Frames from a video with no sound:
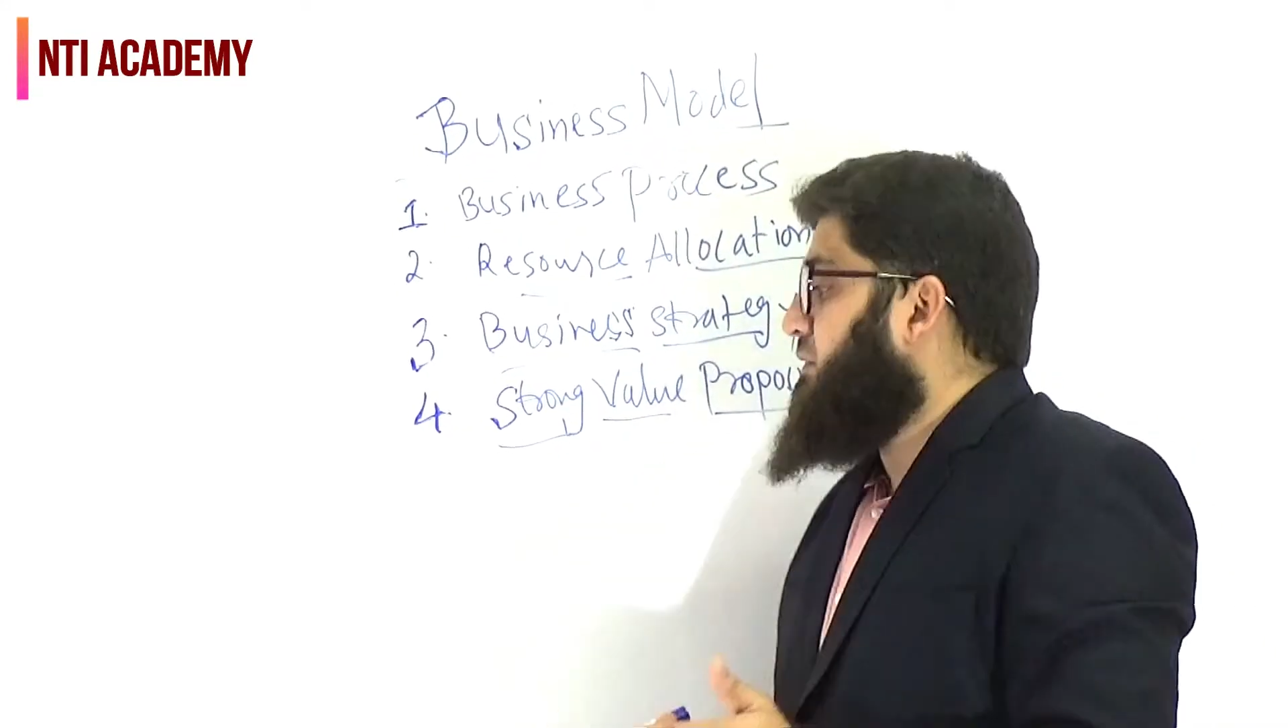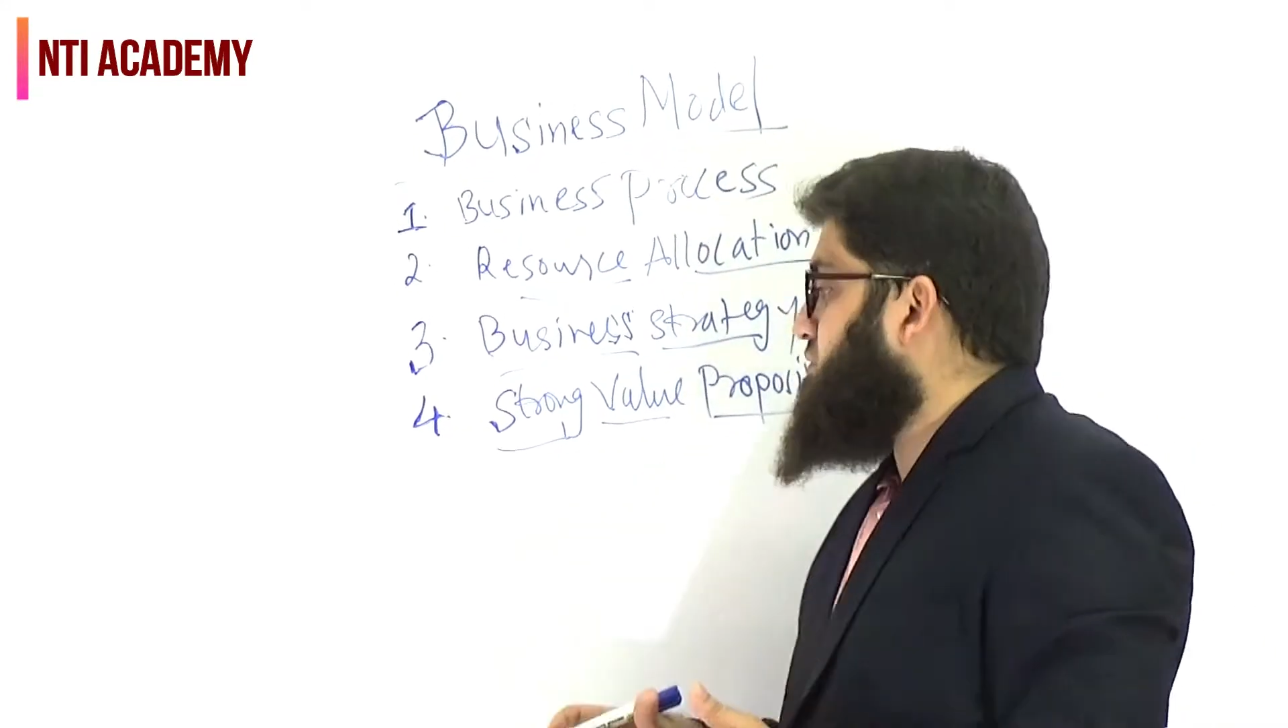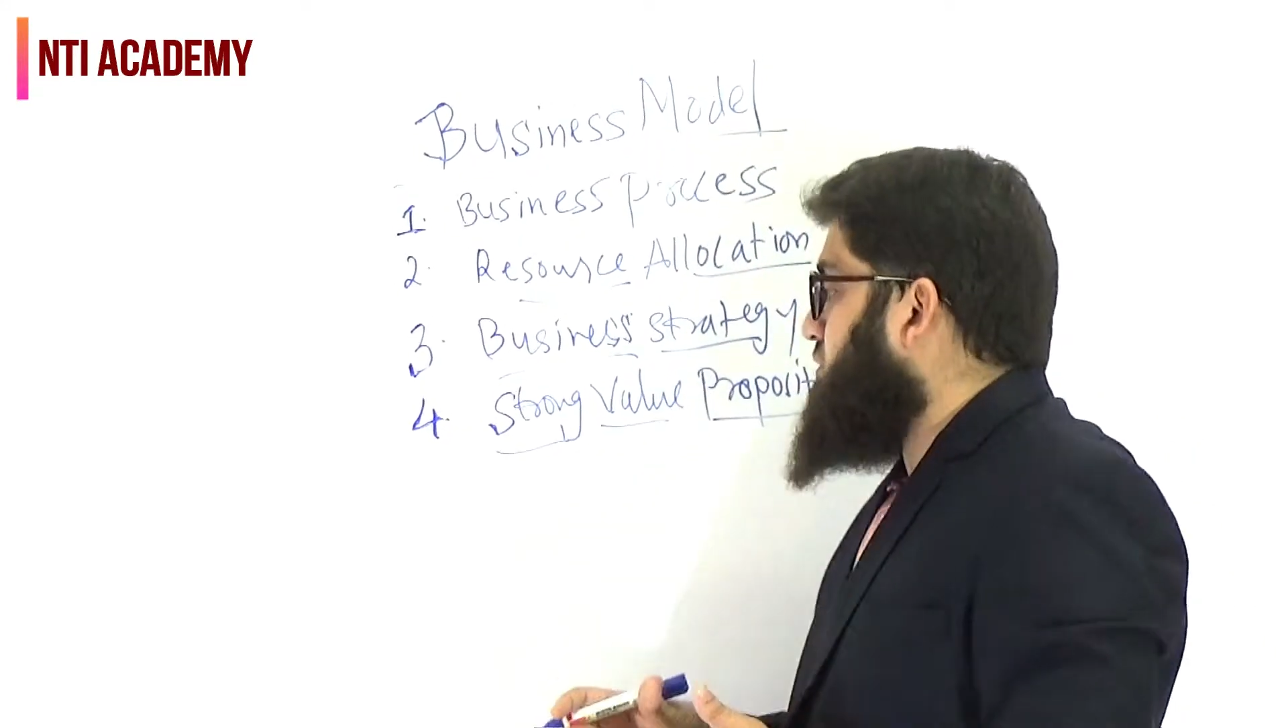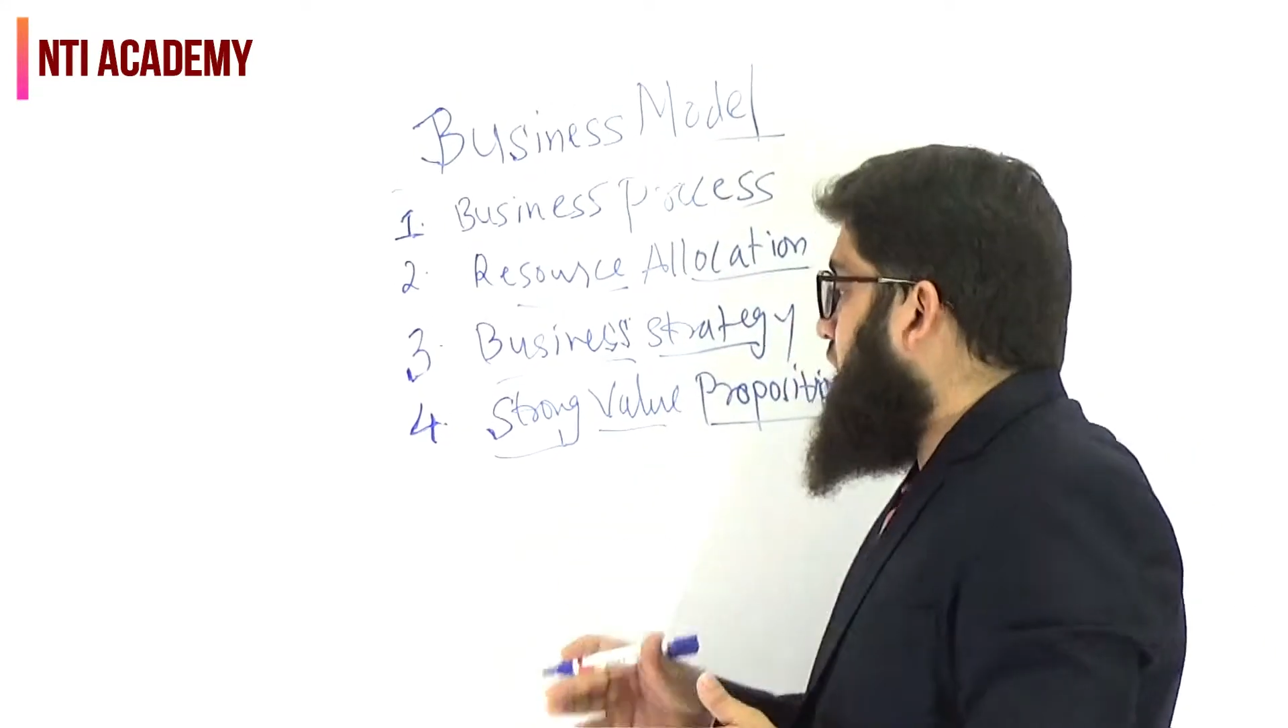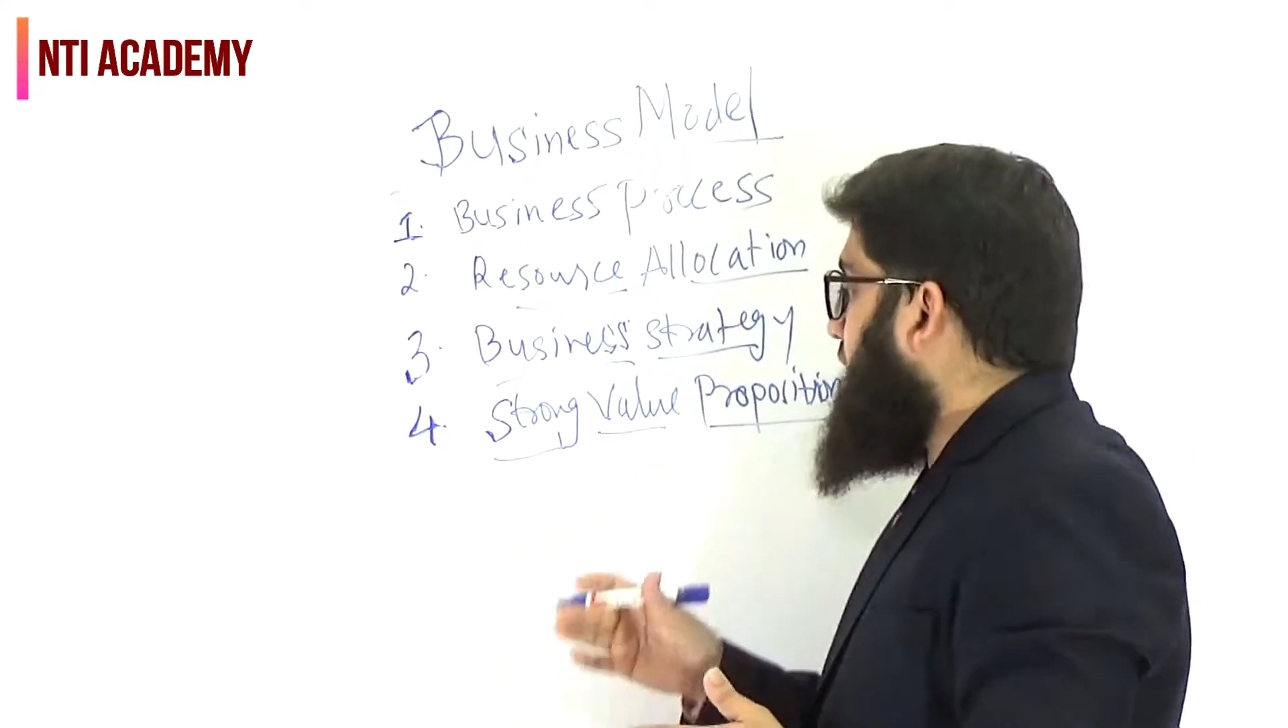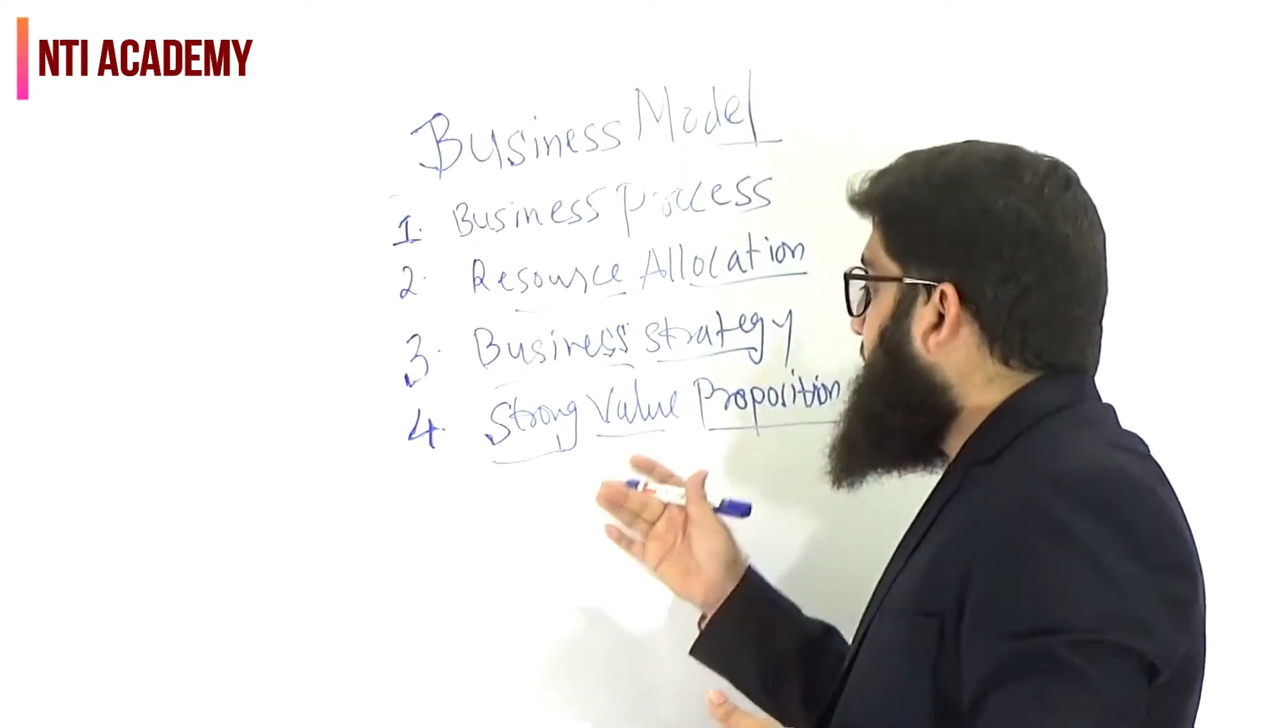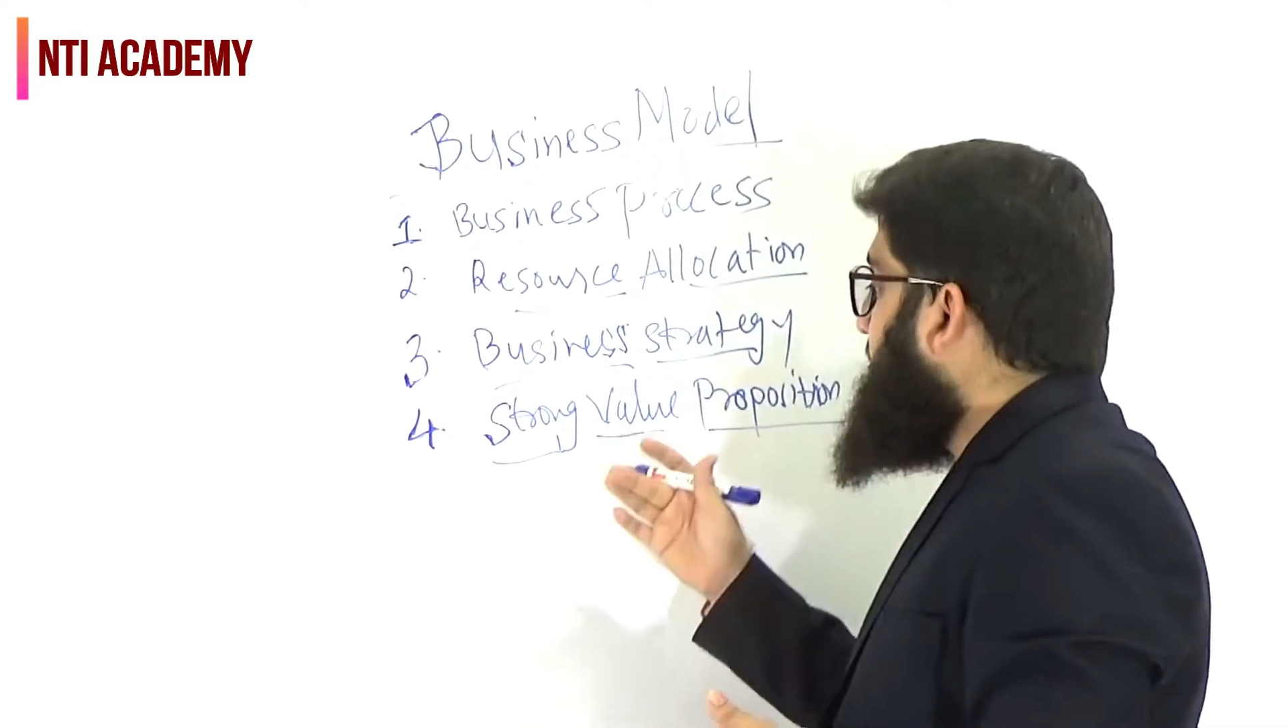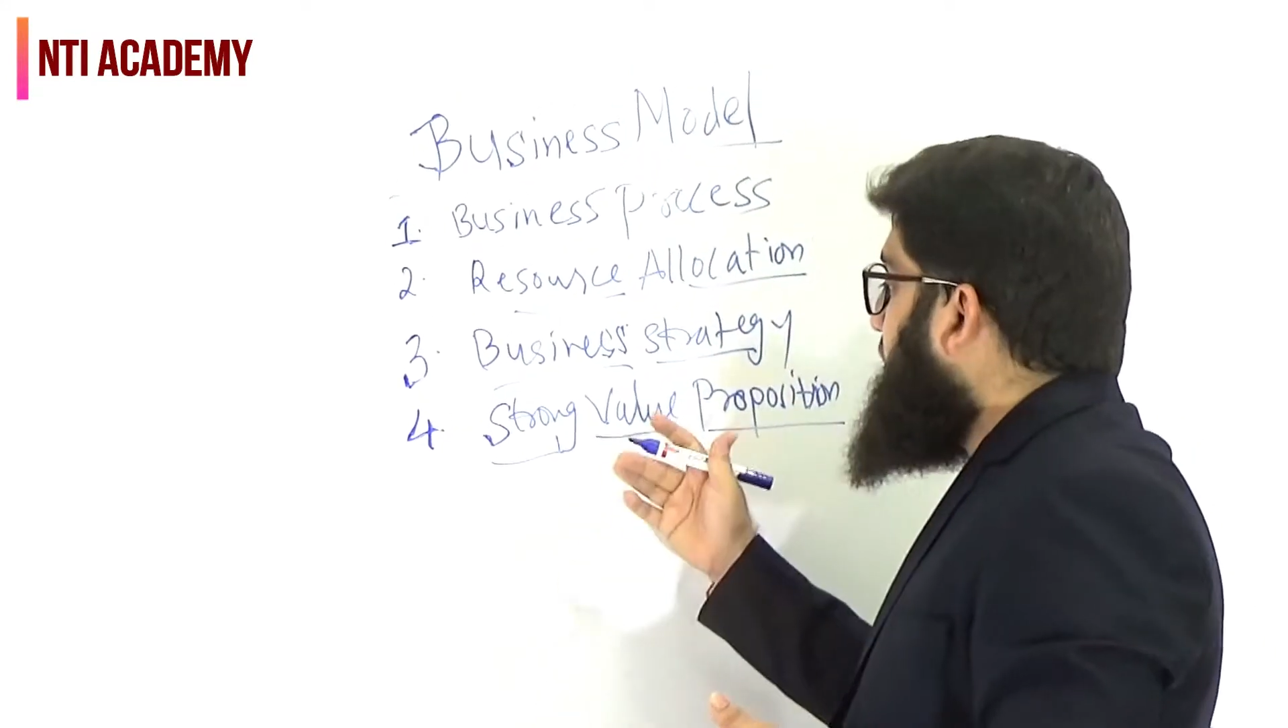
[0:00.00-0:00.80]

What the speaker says: a strong